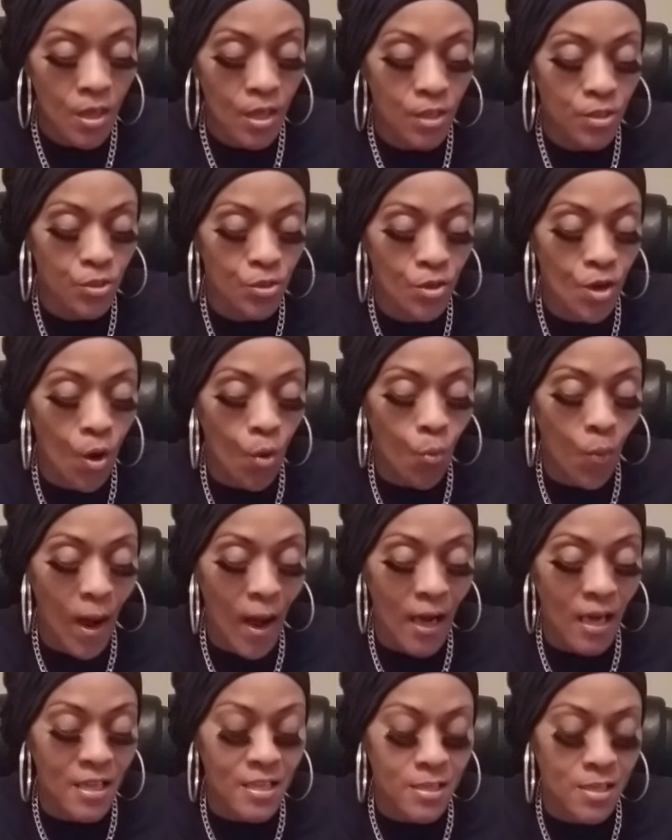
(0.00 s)
You know
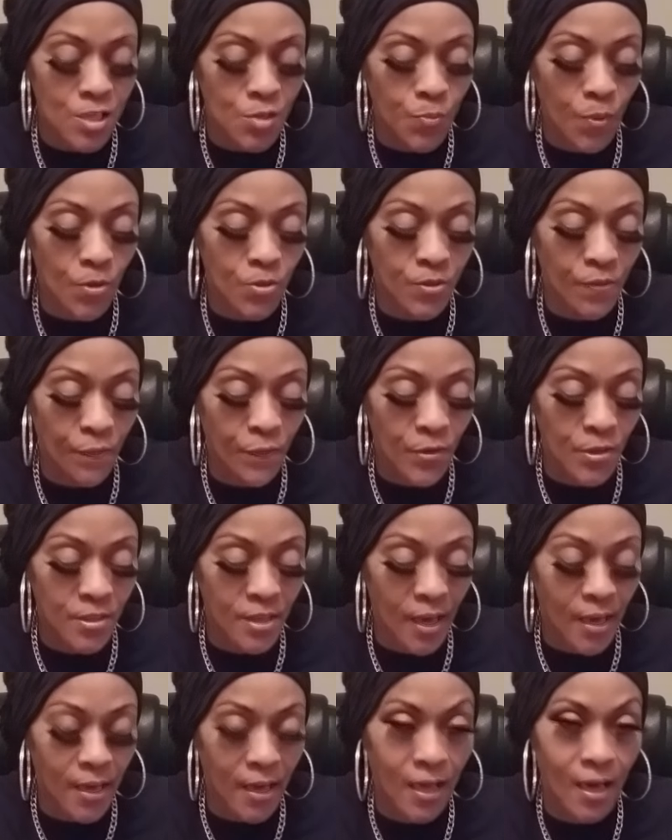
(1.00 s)
why? Because this person feels
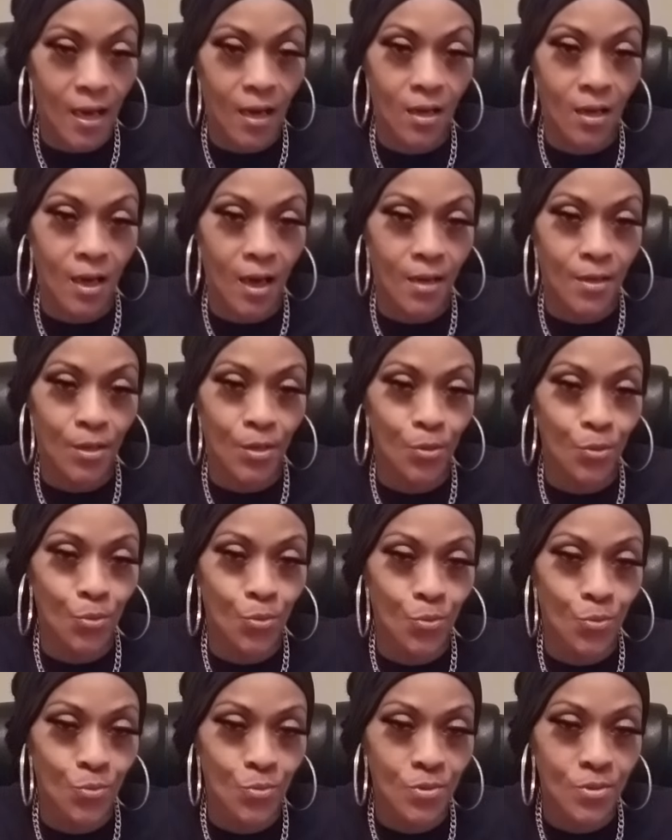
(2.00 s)
like they got a lot to
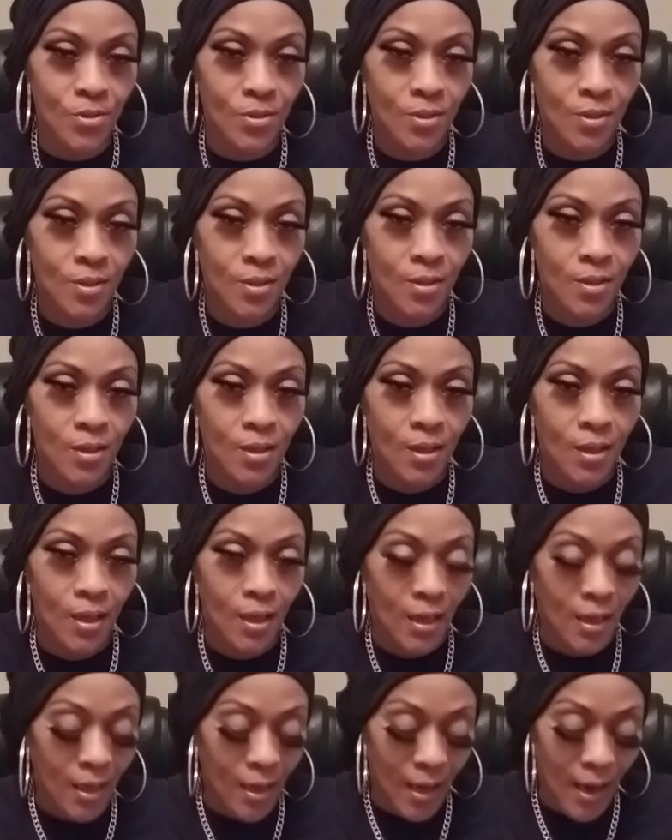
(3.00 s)
lose.
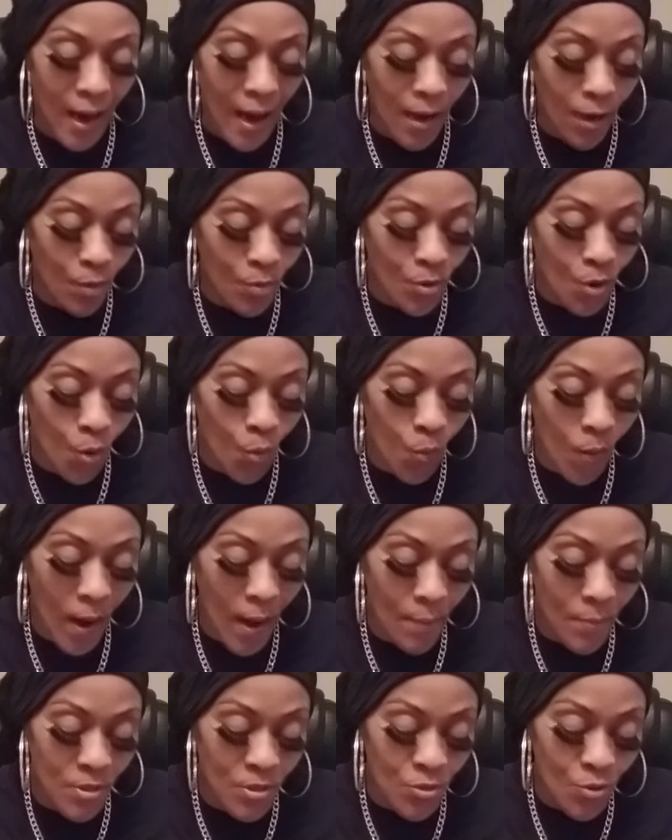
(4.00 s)
I don't know
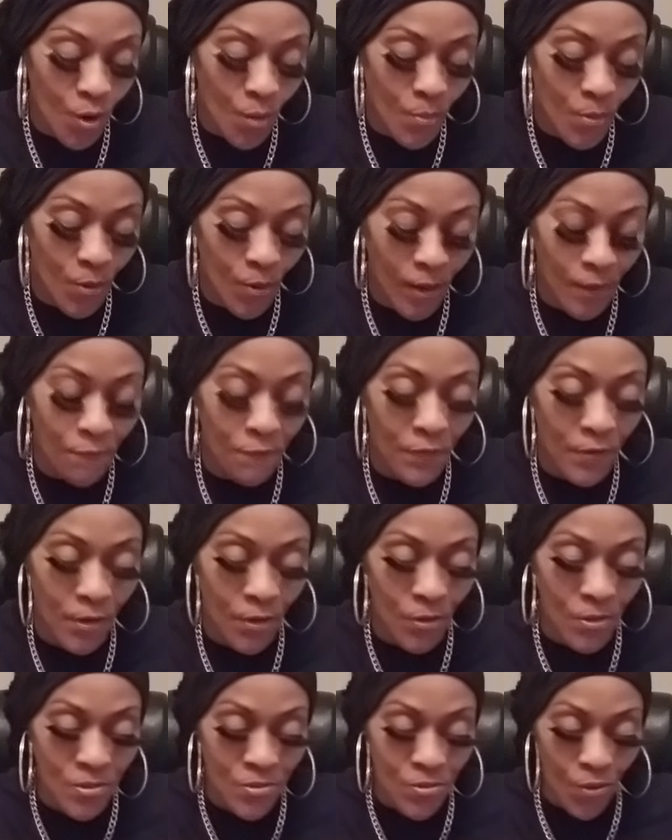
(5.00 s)
why, but Scorpio, they
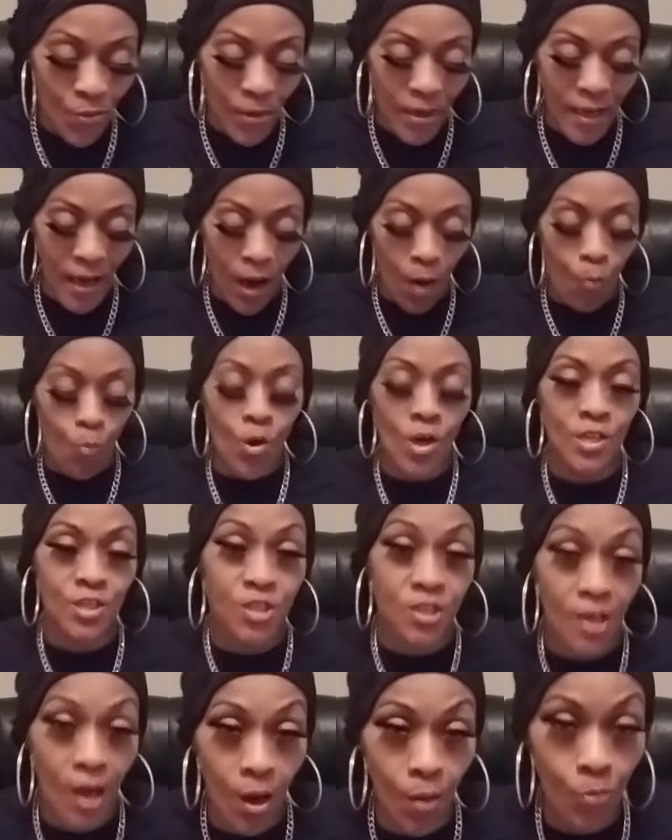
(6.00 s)
feel as though they got one
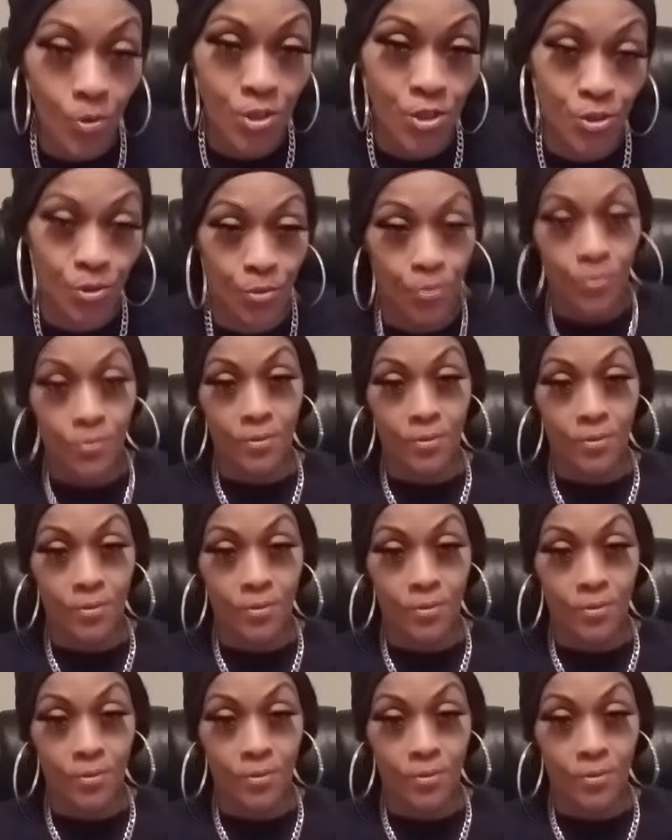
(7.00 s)
shot with you.